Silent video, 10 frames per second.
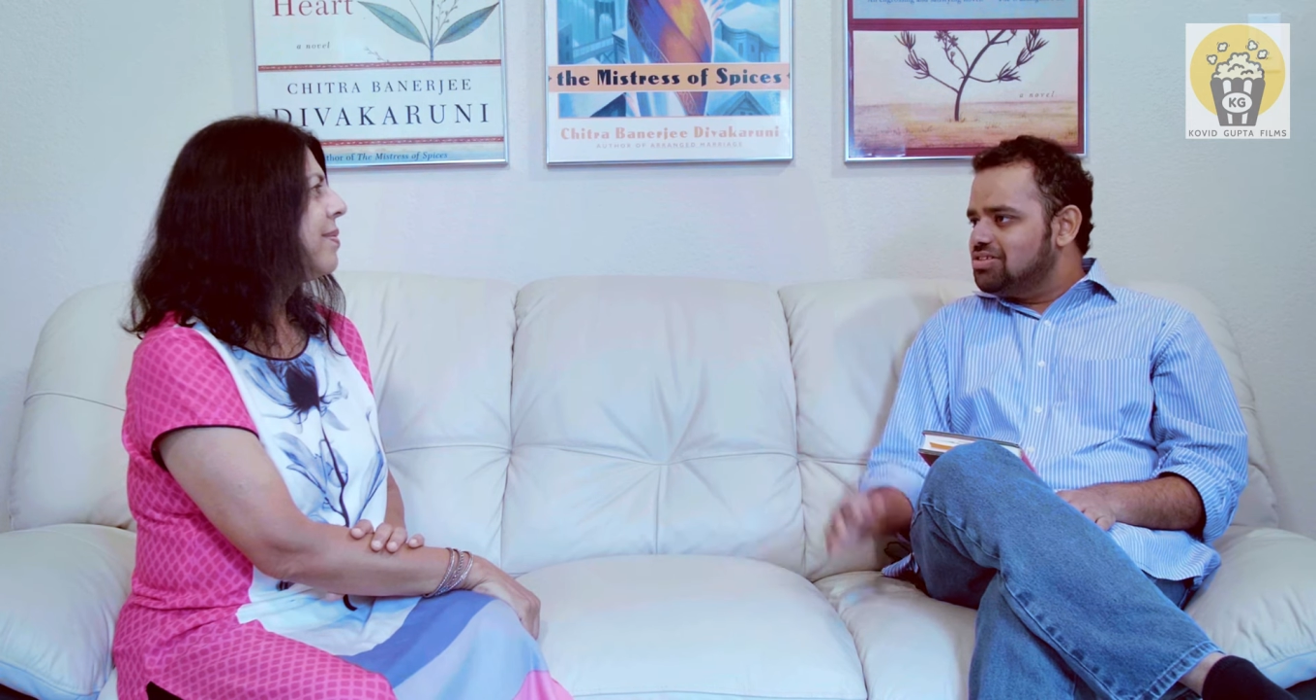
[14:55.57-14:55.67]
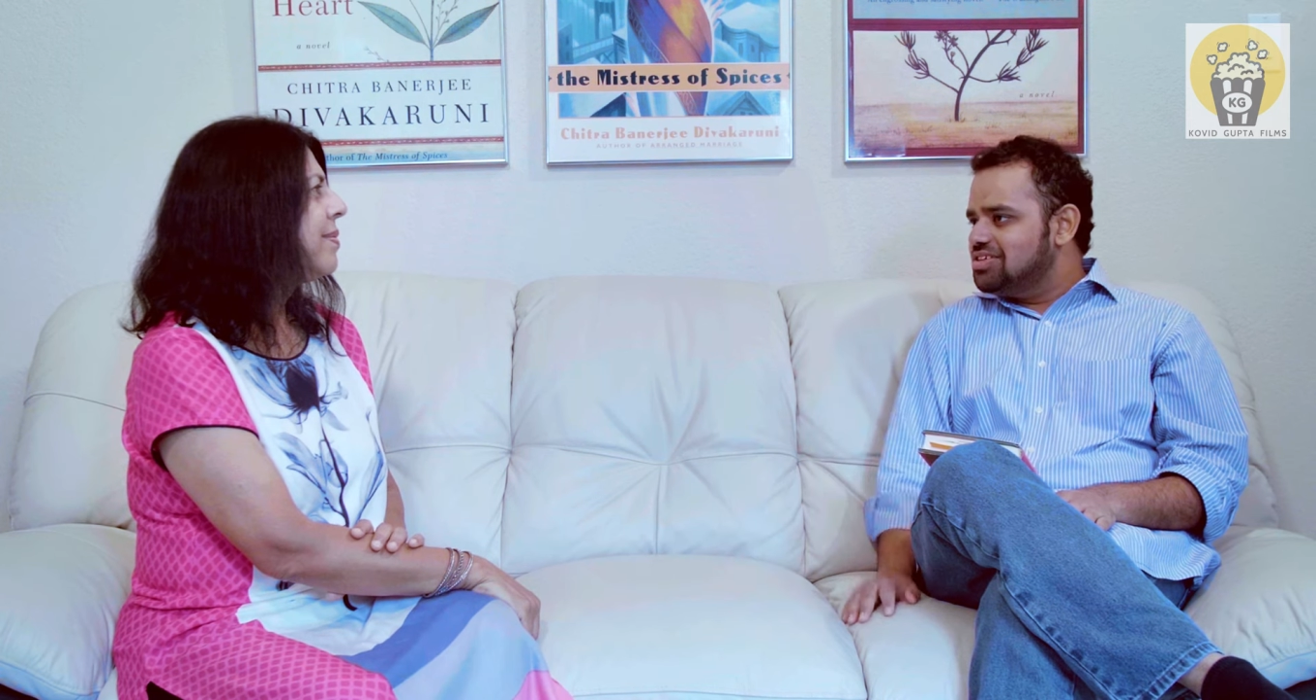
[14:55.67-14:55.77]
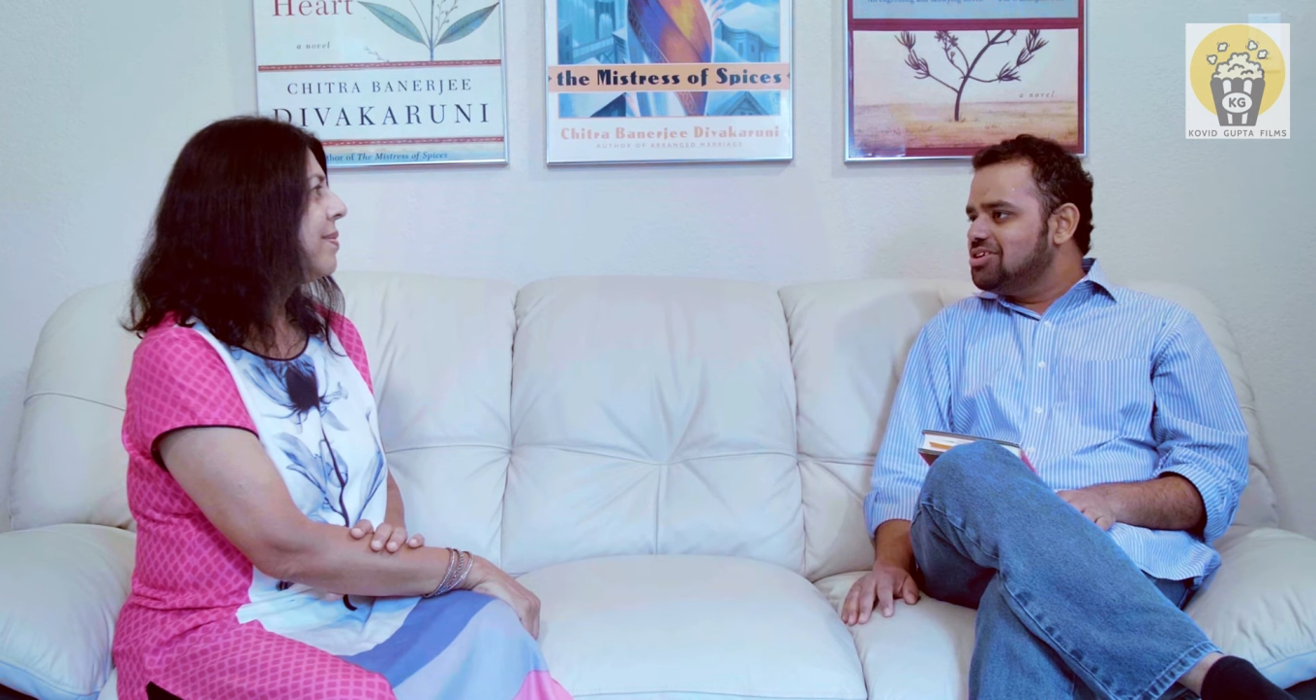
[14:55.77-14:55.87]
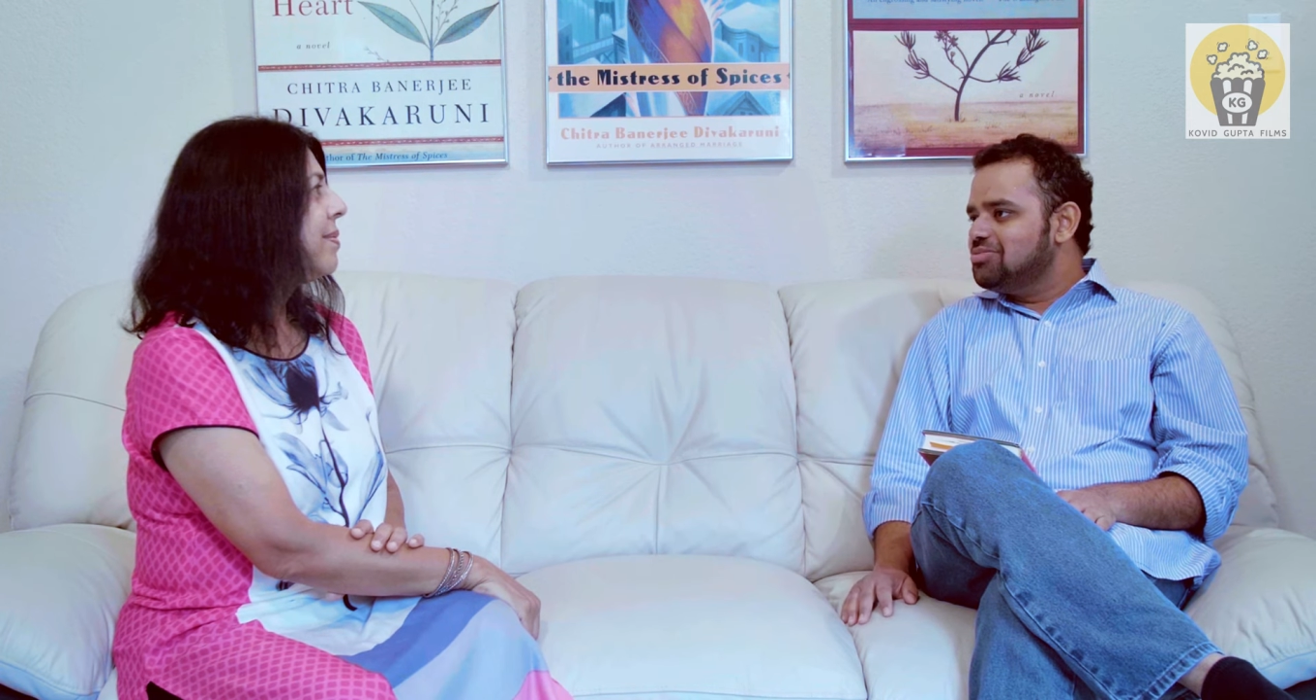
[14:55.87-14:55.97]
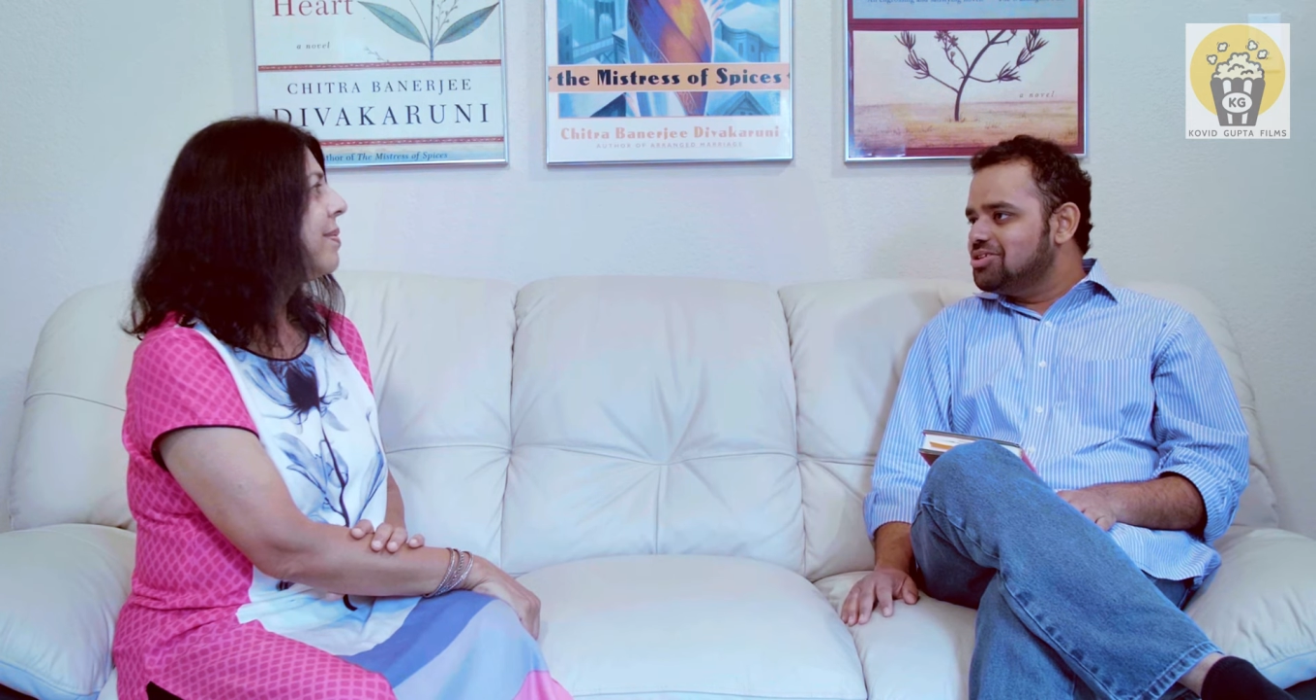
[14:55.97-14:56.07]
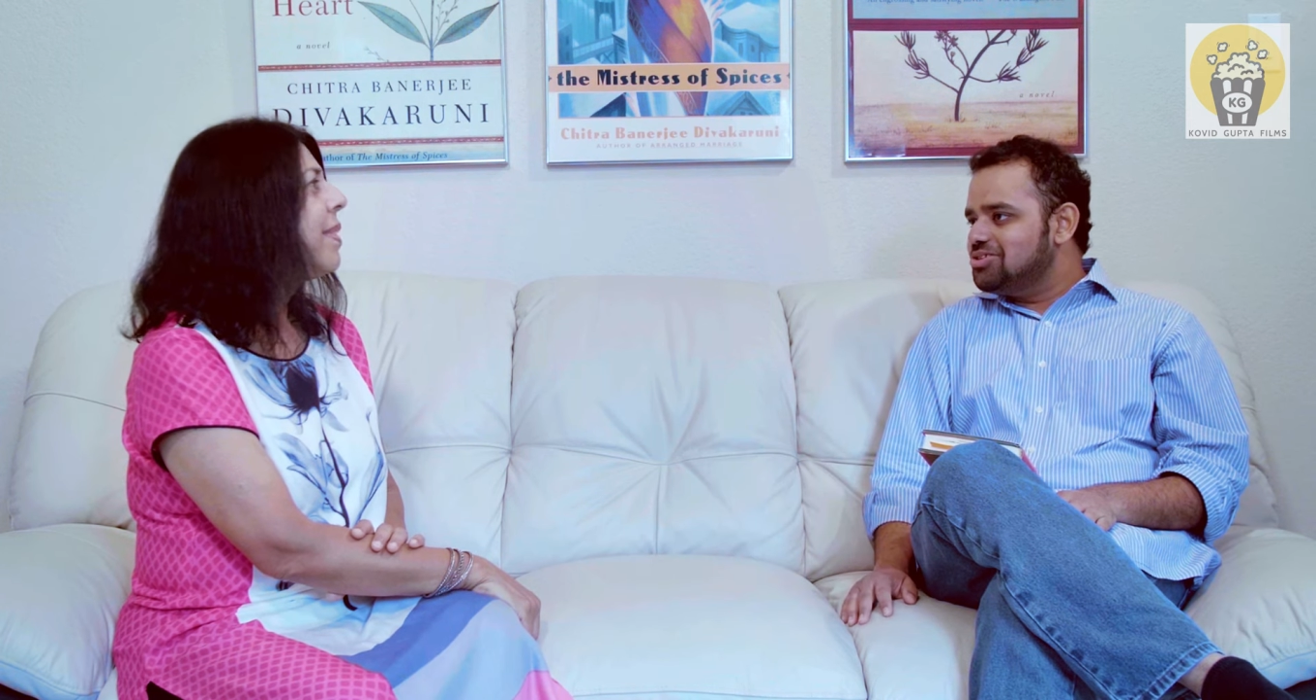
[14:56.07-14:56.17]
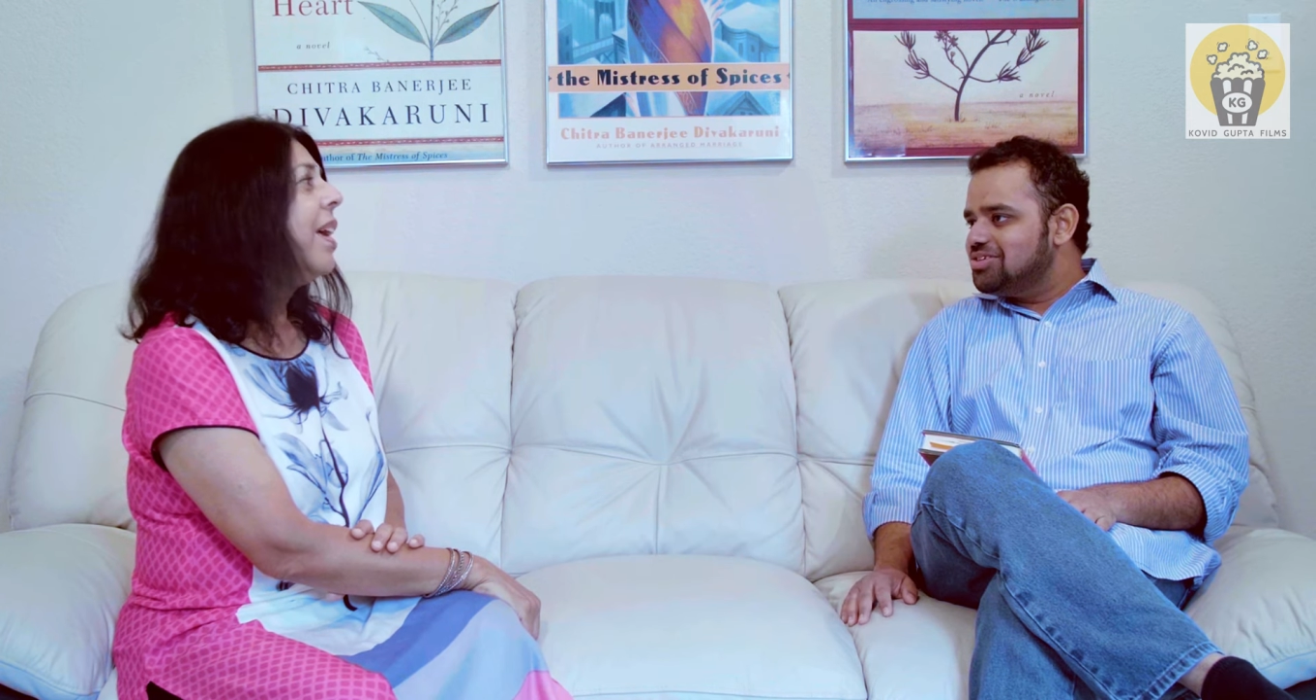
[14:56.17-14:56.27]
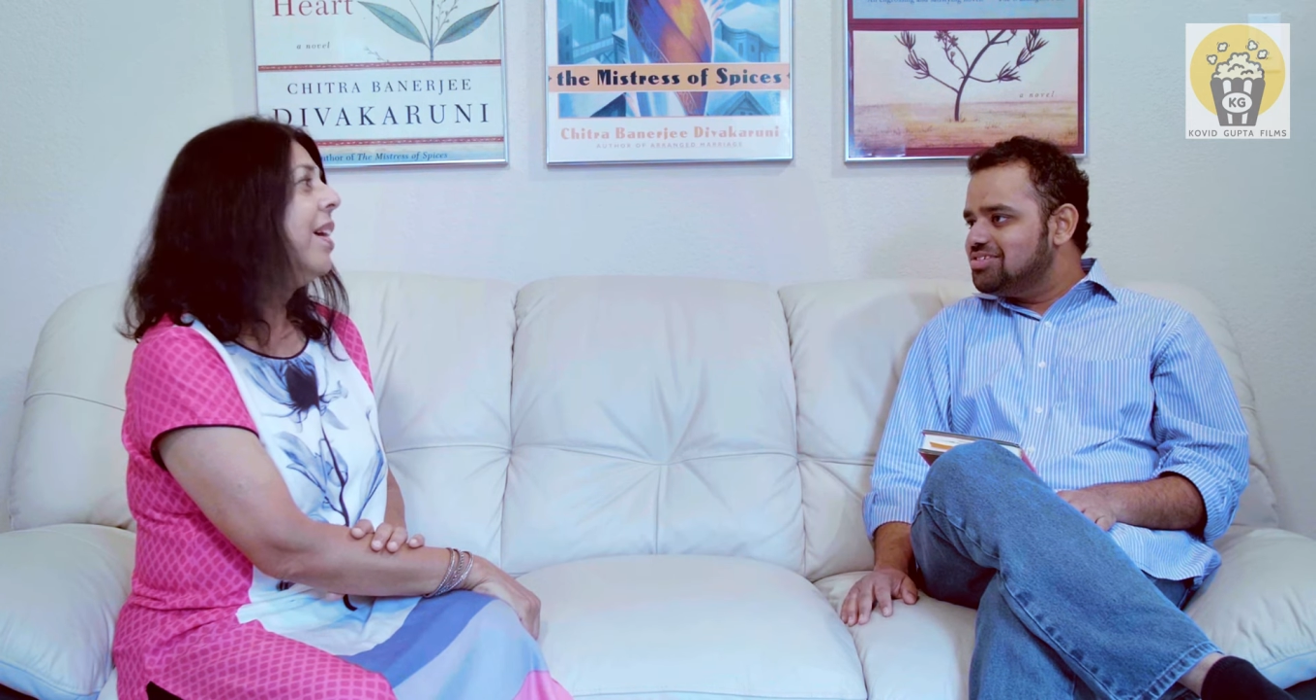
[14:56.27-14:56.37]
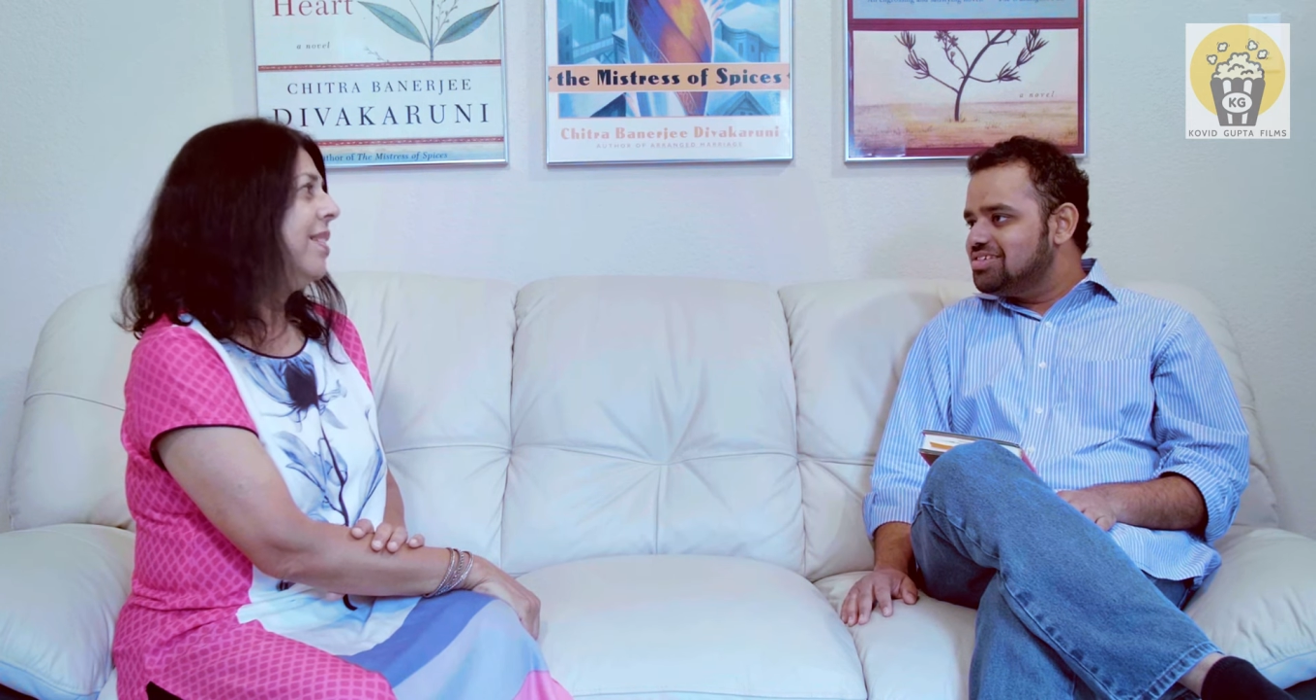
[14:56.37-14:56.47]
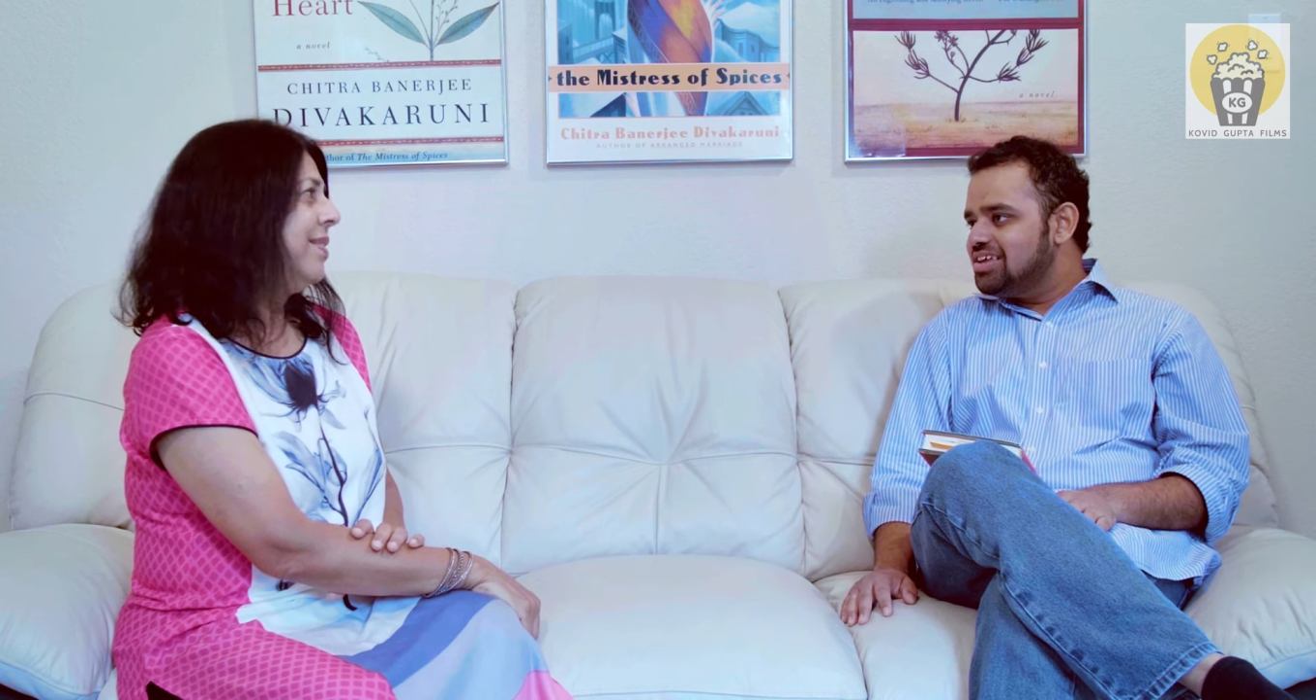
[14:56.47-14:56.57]
single
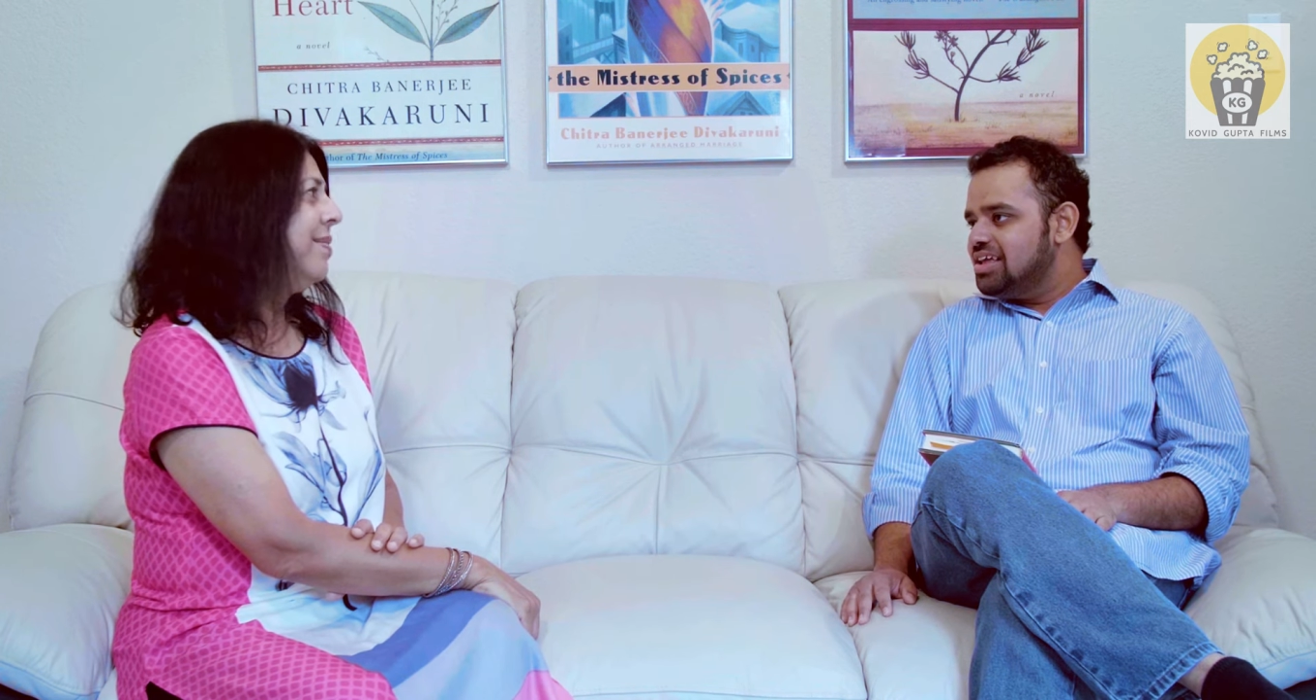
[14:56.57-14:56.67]
mothers.